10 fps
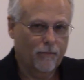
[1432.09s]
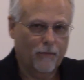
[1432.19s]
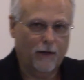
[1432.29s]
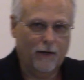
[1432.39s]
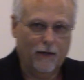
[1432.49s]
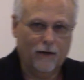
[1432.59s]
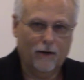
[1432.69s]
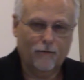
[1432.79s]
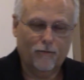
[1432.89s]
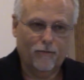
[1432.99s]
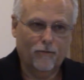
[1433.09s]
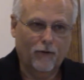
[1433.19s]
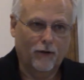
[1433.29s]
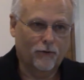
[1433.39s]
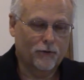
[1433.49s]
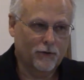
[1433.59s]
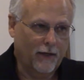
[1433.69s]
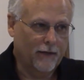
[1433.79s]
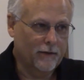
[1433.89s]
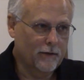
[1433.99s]
They cannot
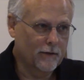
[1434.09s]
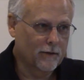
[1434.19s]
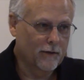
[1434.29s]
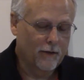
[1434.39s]
understand it.